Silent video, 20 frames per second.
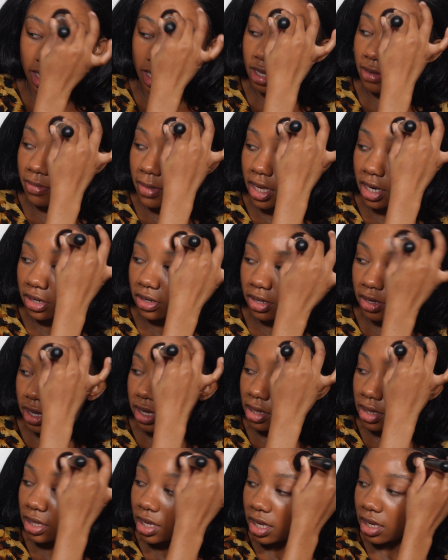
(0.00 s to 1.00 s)
in the middle
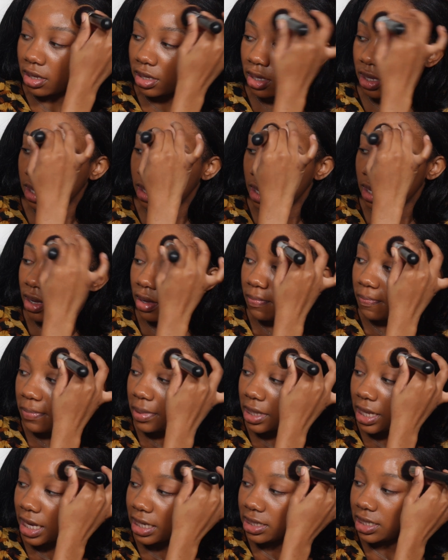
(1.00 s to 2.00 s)
and then
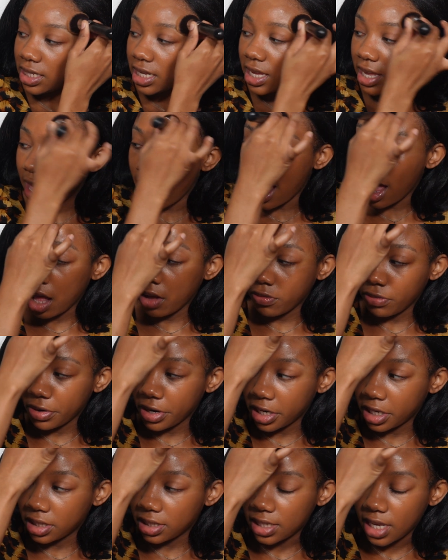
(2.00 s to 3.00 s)
blending
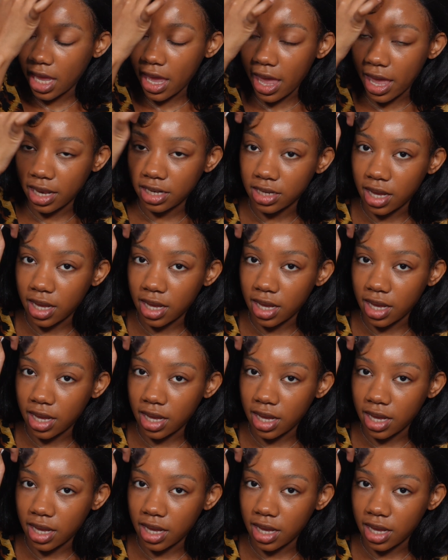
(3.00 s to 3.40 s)
outwards and